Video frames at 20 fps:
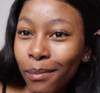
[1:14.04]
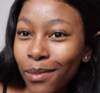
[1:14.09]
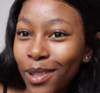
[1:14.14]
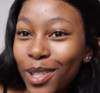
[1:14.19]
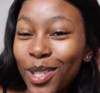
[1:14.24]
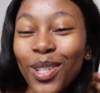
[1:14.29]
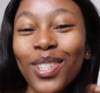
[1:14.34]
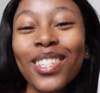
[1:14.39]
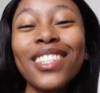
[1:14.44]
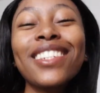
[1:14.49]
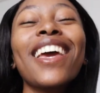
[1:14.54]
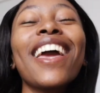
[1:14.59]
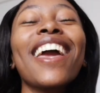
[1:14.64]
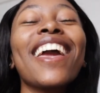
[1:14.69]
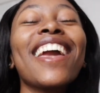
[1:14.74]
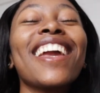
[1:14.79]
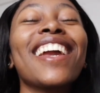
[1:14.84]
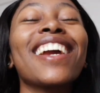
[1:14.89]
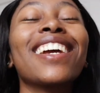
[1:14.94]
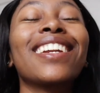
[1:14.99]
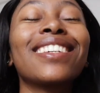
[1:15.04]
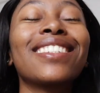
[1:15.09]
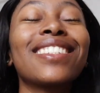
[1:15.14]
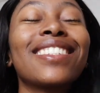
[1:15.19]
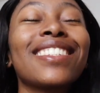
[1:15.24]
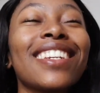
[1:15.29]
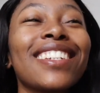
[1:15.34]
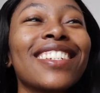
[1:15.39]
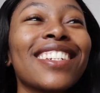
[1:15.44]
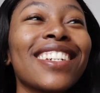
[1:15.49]
Today it is
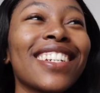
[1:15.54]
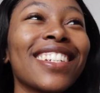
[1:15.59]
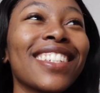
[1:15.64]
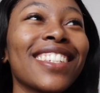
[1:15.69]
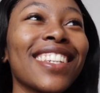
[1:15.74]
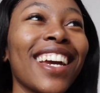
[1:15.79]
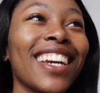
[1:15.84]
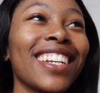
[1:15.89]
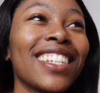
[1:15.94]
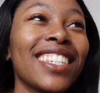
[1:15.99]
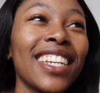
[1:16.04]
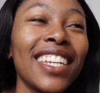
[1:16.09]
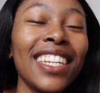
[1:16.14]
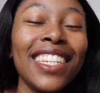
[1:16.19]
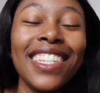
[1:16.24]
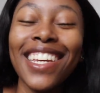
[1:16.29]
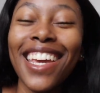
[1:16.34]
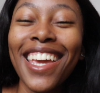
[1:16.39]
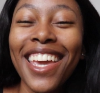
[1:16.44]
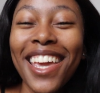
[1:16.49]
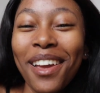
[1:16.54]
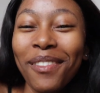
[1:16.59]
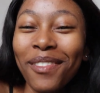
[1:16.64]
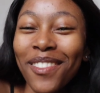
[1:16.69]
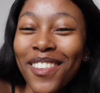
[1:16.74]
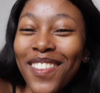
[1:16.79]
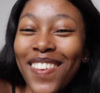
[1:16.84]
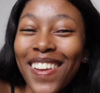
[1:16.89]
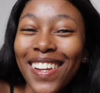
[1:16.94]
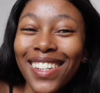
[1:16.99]
such an exciting day. I'm
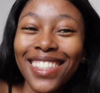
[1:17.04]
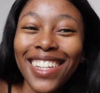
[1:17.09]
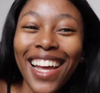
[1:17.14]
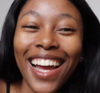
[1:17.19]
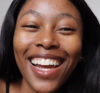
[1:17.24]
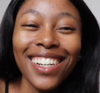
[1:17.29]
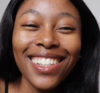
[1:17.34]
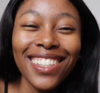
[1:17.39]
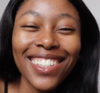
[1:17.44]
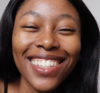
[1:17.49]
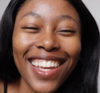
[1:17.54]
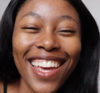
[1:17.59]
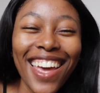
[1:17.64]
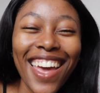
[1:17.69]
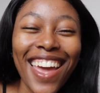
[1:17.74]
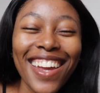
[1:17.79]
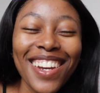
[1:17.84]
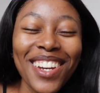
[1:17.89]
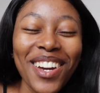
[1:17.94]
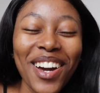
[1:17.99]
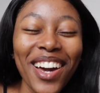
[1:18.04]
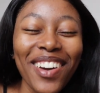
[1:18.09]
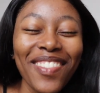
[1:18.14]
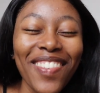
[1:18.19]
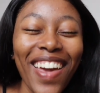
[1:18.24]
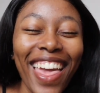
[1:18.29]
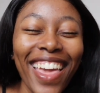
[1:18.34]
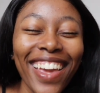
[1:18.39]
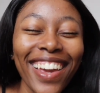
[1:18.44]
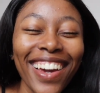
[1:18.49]
so excited.
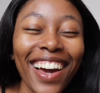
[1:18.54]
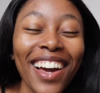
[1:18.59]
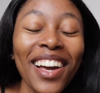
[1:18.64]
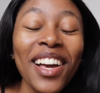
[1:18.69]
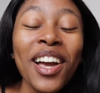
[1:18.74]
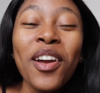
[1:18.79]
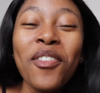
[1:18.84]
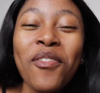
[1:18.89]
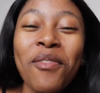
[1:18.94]
Oh my god.